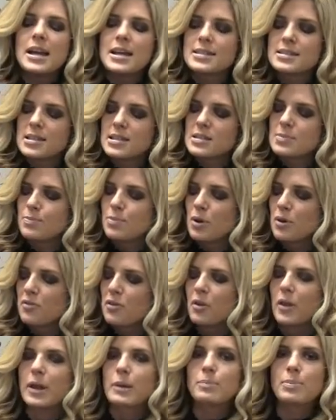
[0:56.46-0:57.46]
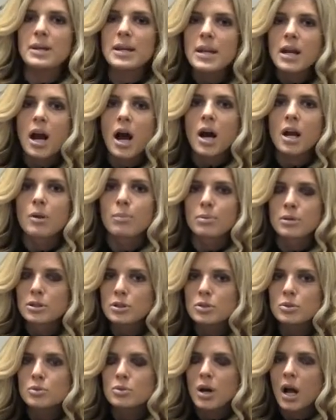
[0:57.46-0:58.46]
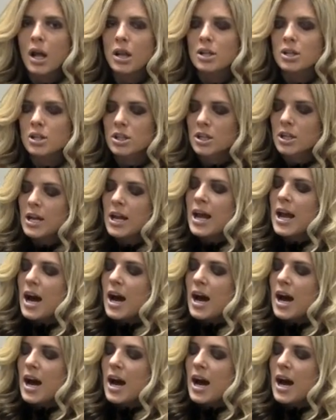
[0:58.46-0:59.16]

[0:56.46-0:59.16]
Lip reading: It's this beautiful, like, peacock blue color.